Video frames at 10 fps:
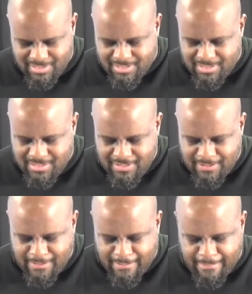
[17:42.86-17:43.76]

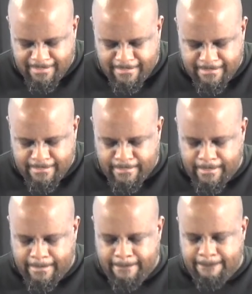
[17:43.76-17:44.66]
Nothing is said.